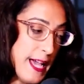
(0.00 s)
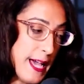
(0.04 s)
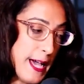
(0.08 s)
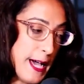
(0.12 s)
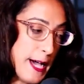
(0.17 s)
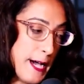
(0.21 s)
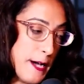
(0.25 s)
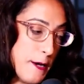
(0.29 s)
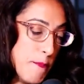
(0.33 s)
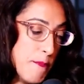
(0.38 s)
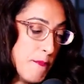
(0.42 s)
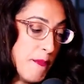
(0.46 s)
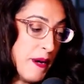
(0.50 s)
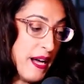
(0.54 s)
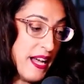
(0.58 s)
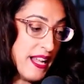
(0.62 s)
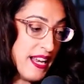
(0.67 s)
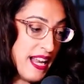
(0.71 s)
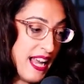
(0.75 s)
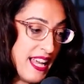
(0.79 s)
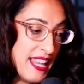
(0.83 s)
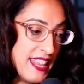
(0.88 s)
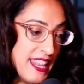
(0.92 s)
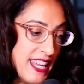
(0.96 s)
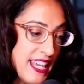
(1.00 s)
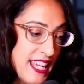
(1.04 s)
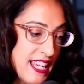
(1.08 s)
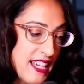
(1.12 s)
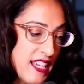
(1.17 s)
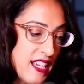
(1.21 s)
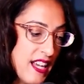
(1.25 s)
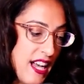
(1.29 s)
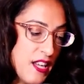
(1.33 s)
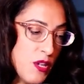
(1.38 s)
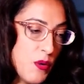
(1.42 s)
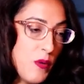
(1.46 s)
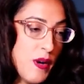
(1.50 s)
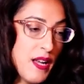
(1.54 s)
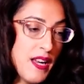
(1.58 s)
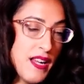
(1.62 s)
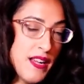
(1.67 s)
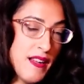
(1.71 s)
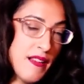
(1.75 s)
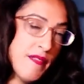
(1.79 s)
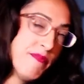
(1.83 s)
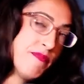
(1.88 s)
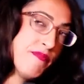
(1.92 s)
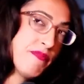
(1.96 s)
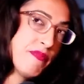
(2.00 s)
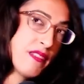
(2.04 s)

But I think I don't want to